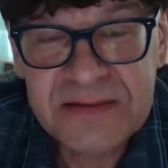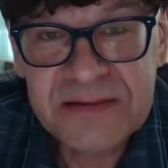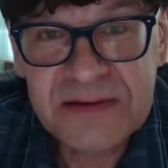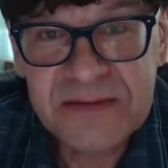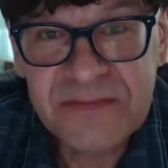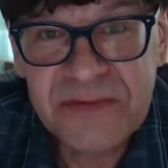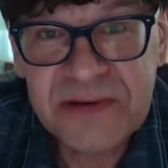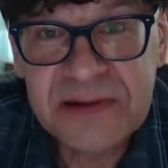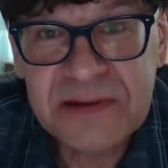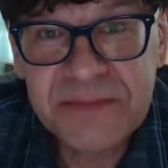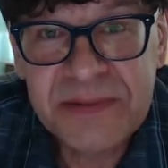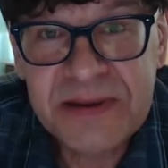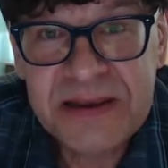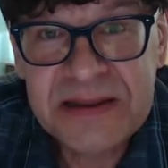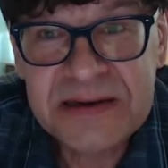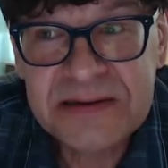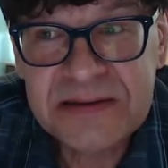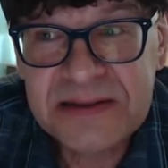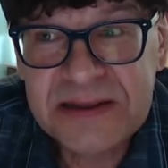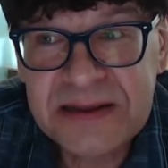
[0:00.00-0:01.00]
a
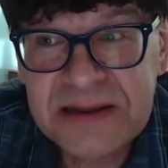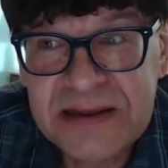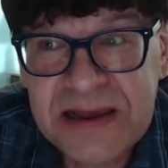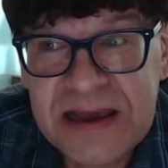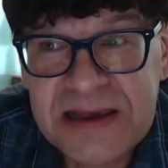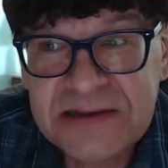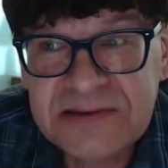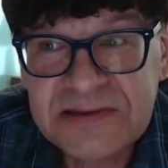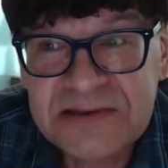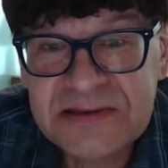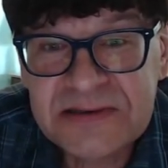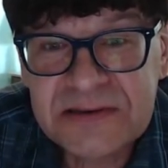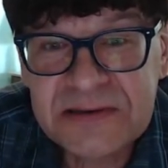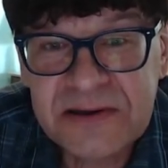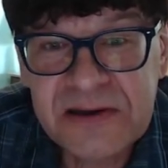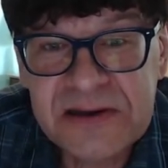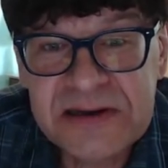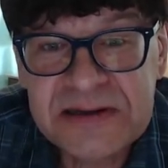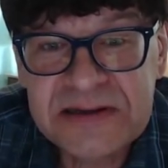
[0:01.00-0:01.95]
Filipina that has good